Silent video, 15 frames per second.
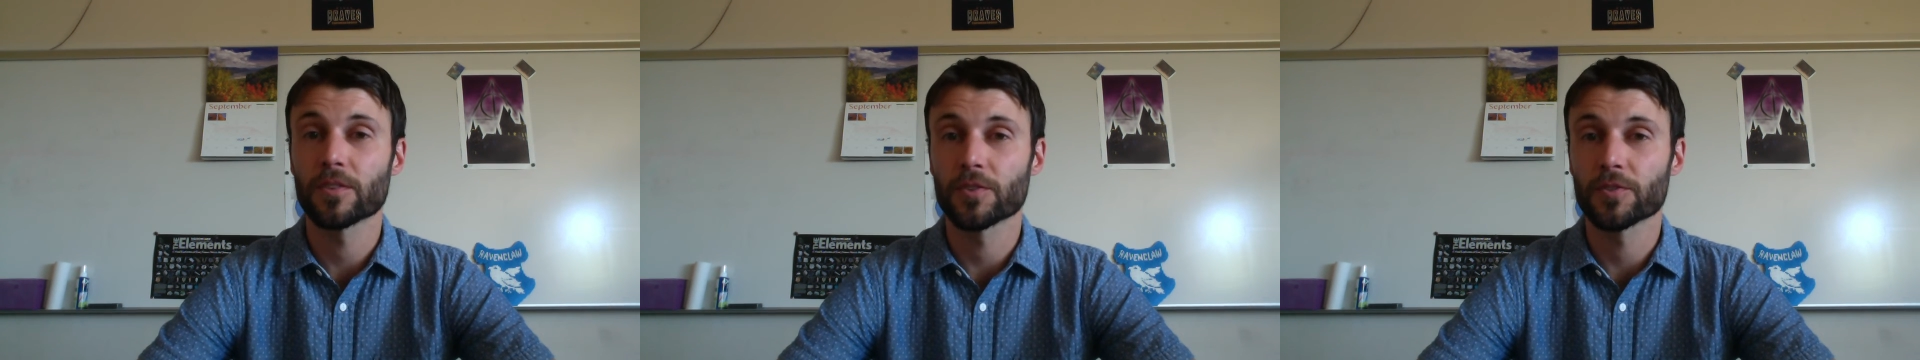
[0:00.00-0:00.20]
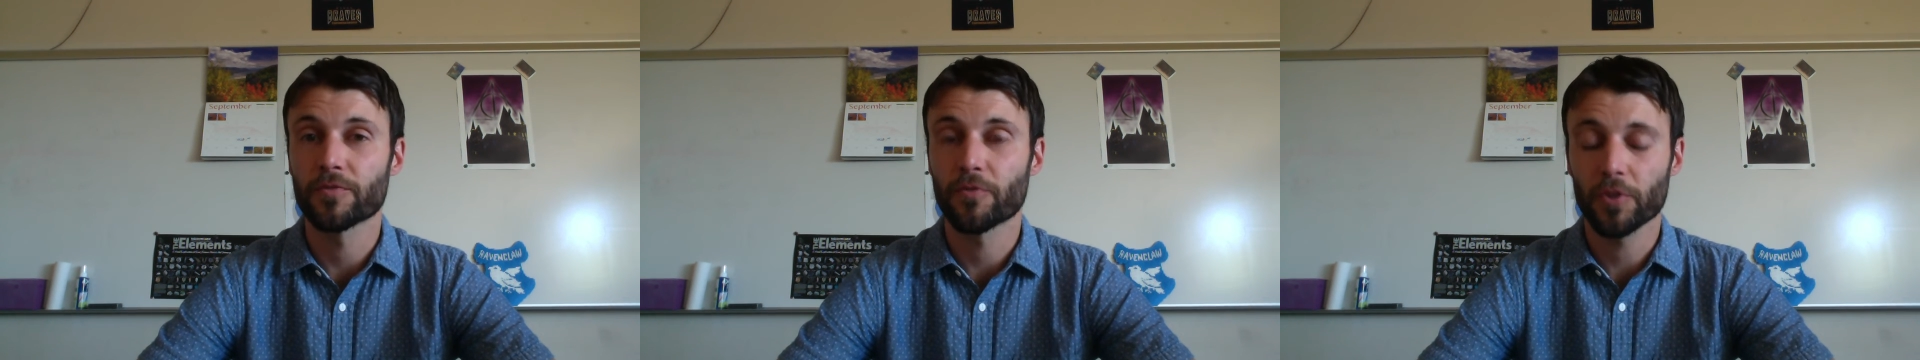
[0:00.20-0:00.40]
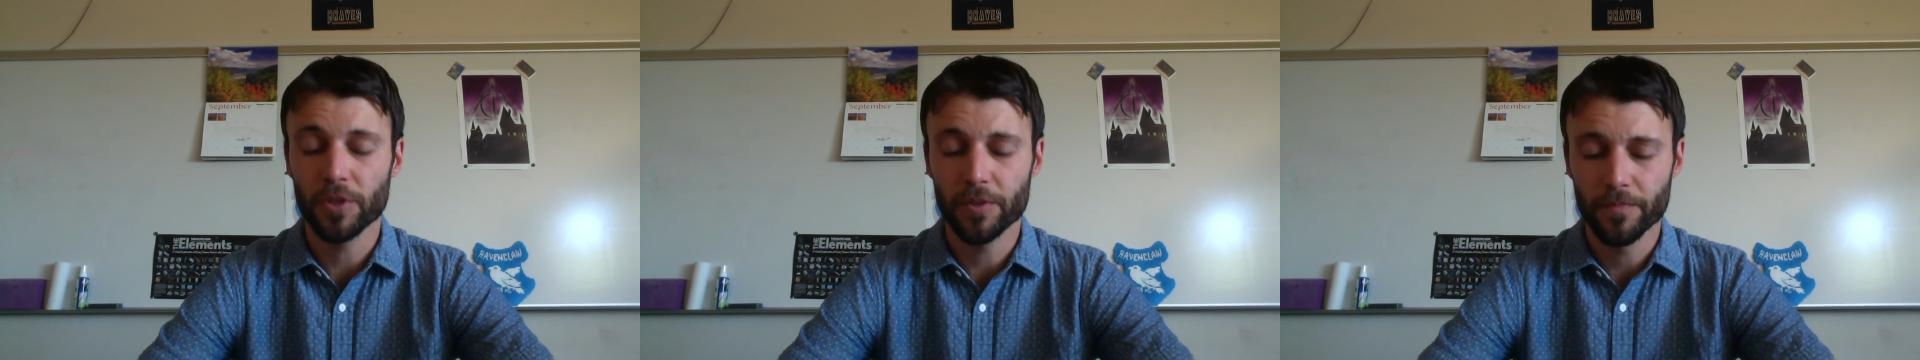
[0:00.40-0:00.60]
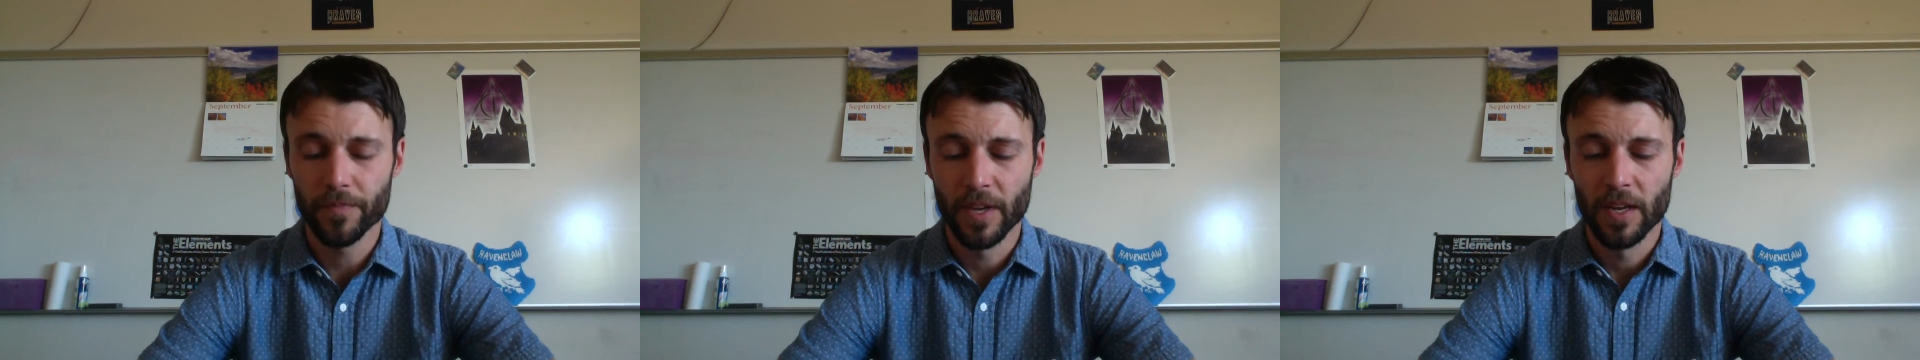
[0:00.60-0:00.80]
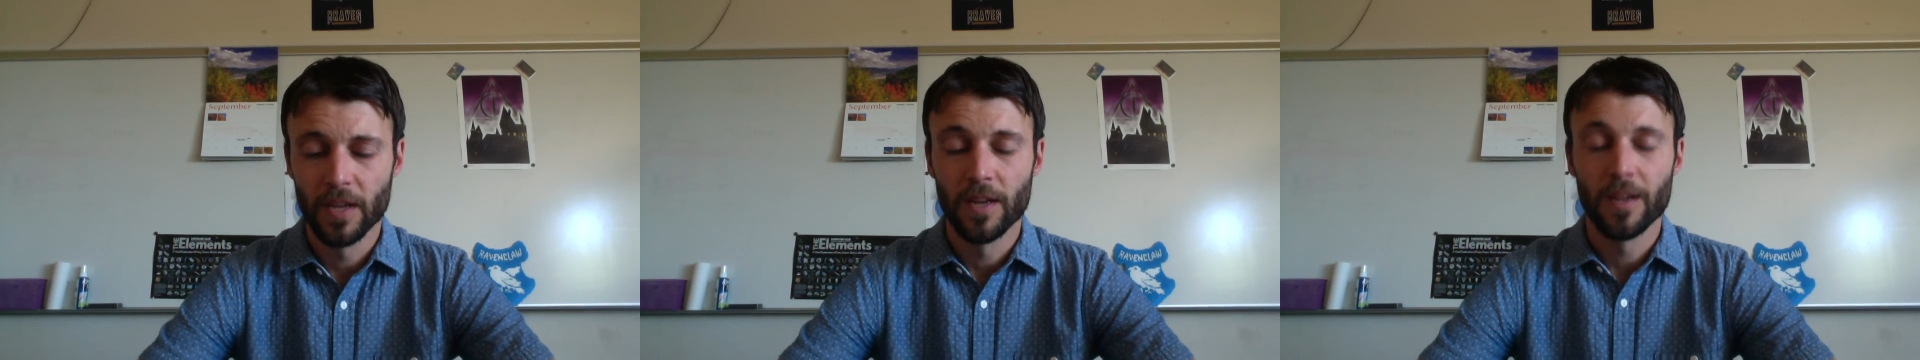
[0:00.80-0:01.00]
answer those
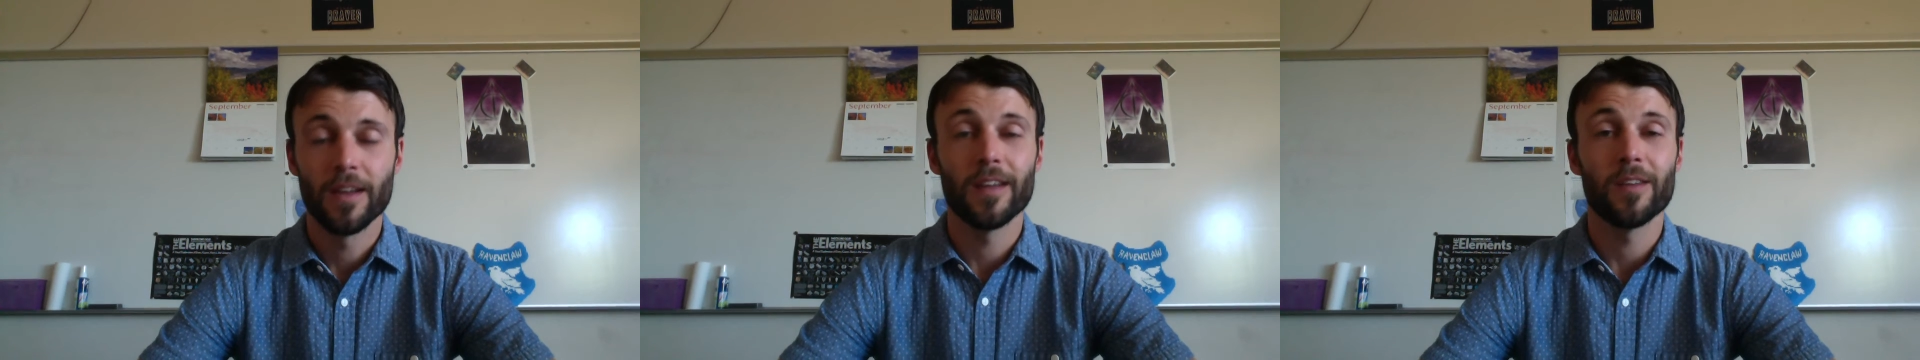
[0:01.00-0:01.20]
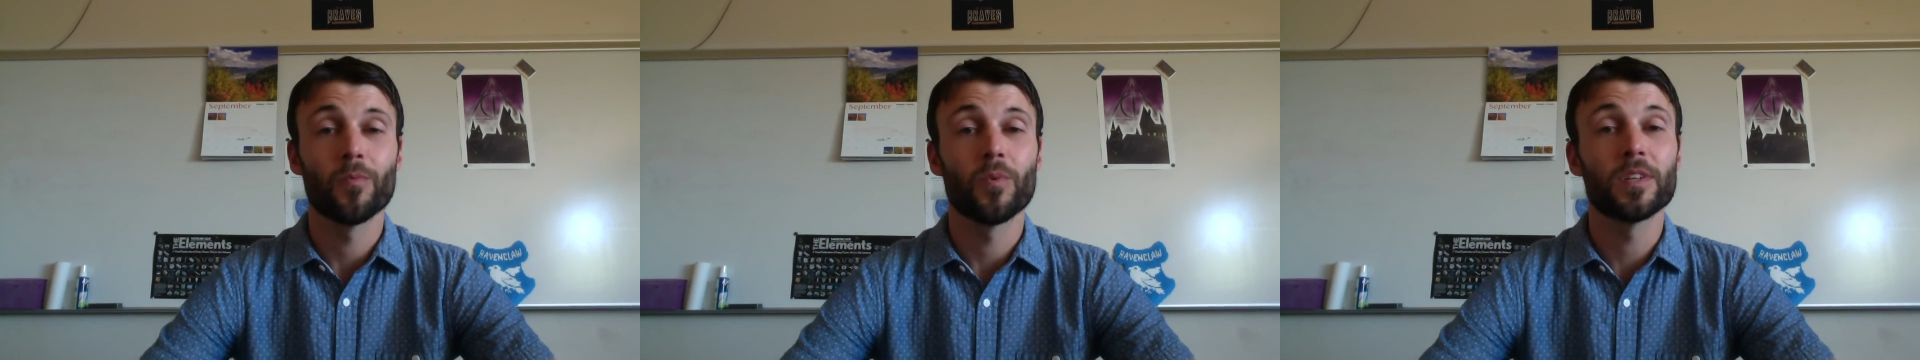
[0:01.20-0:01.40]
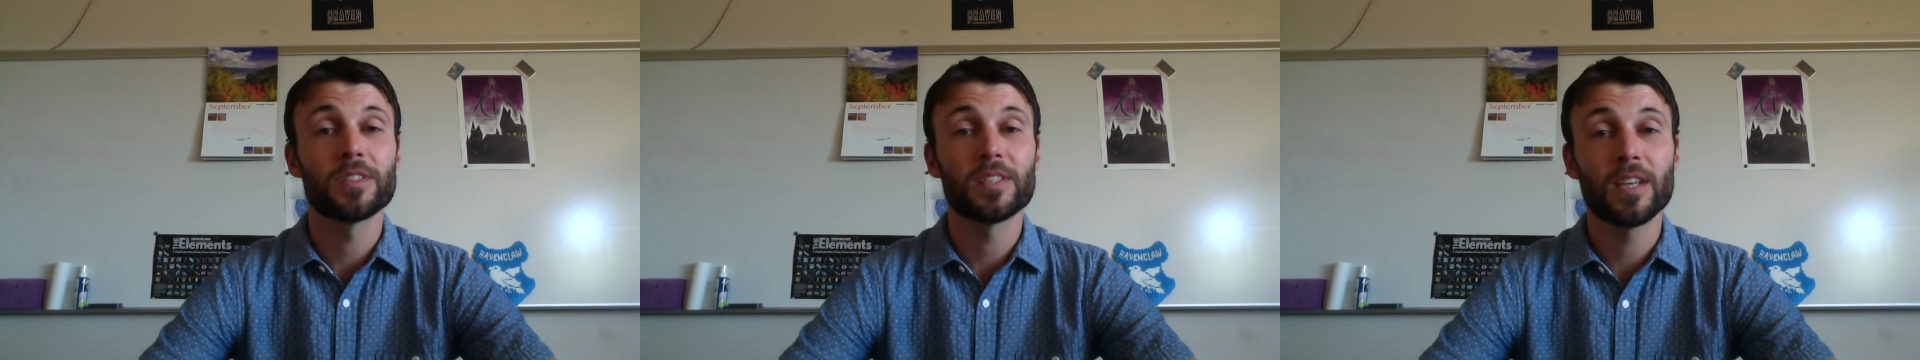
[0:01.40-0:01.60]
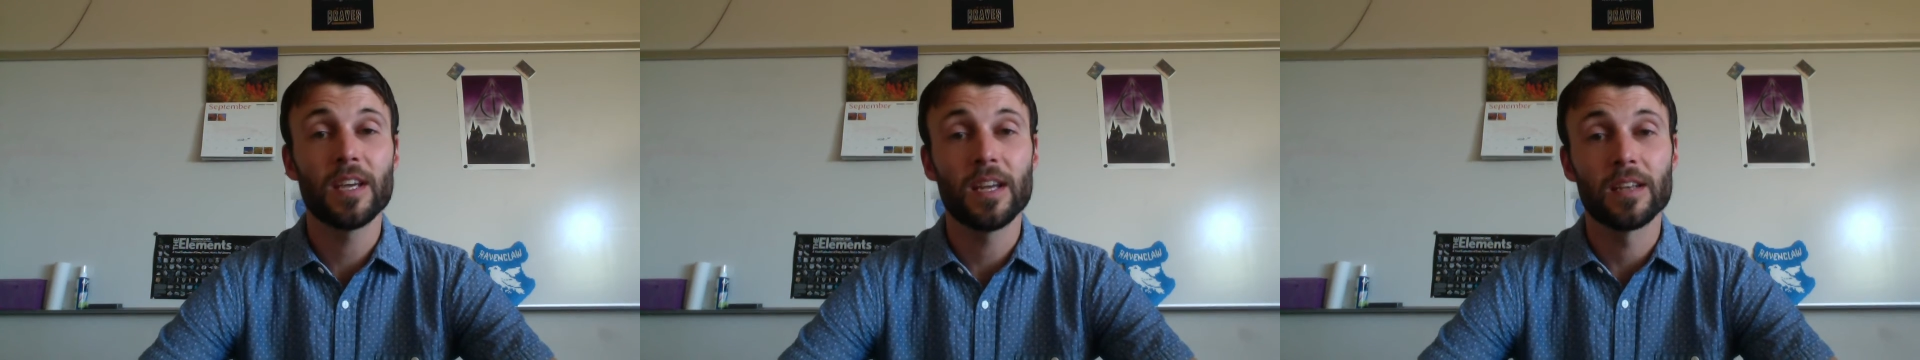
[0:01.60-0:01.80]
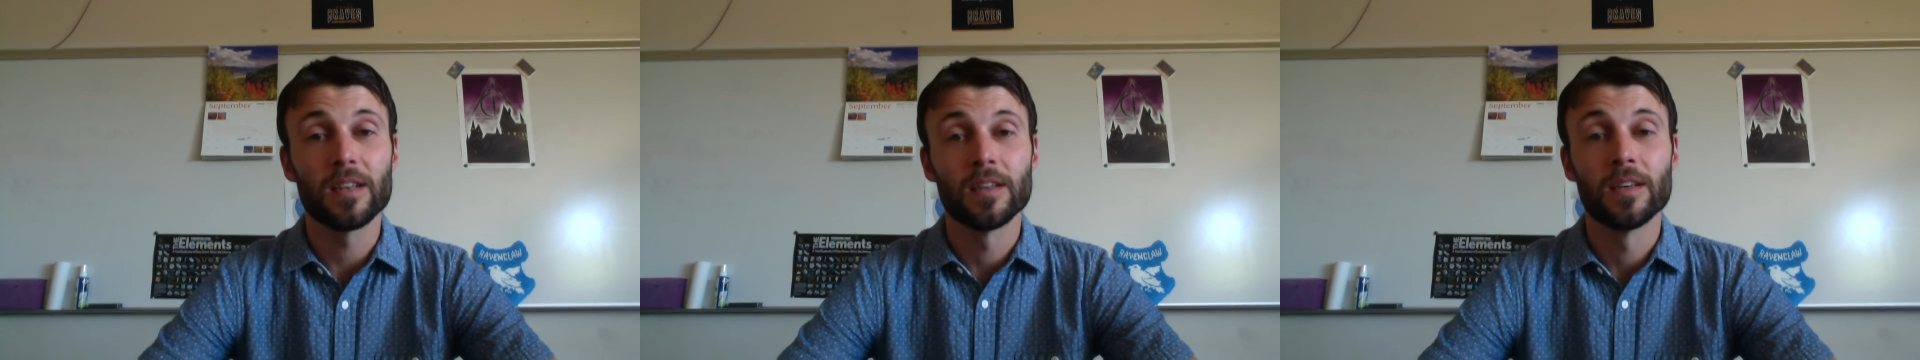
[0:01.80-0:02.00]
for you. And
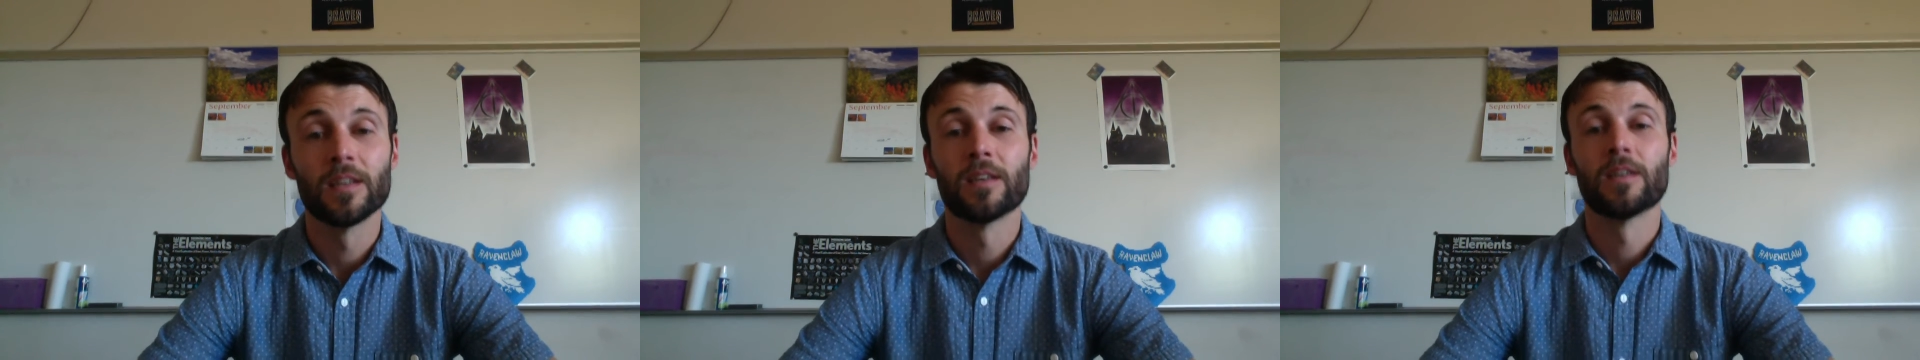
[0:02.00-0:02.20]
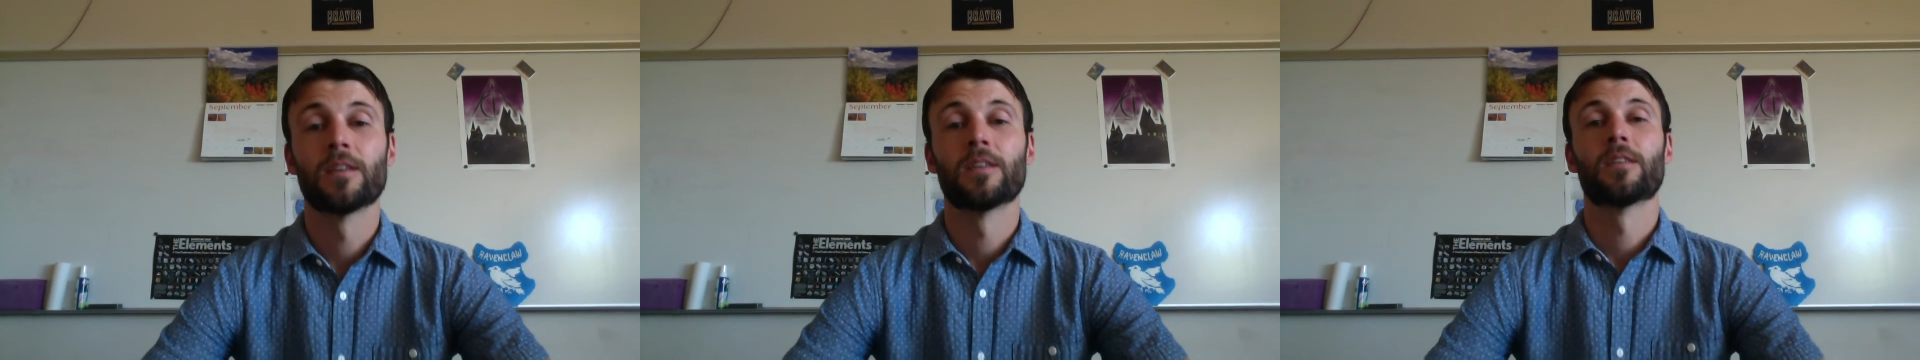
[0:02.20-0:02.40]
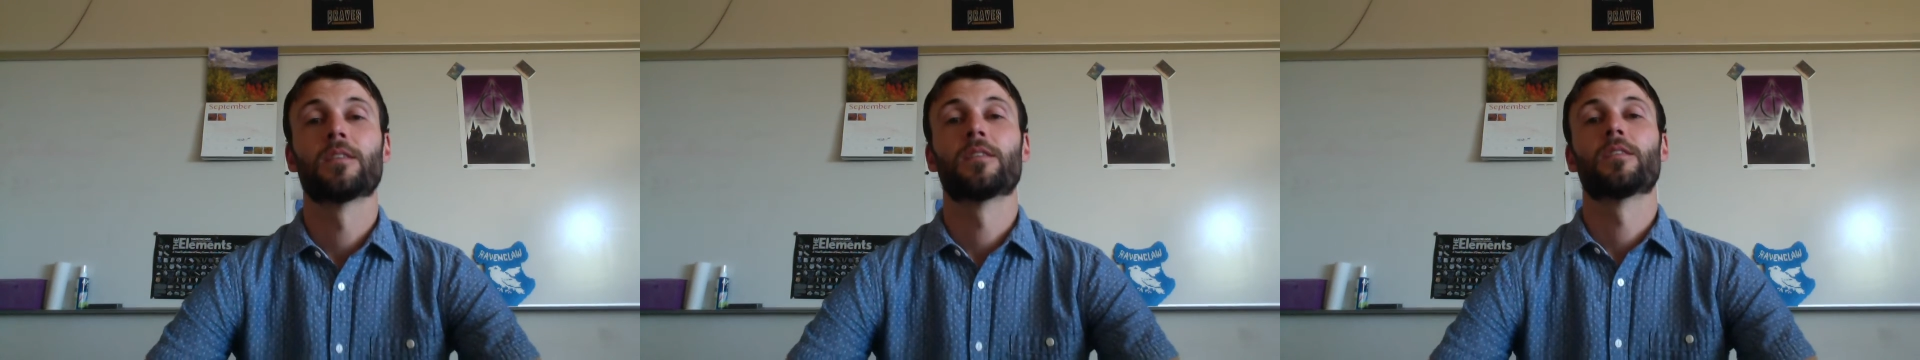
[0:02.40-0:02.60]
once again,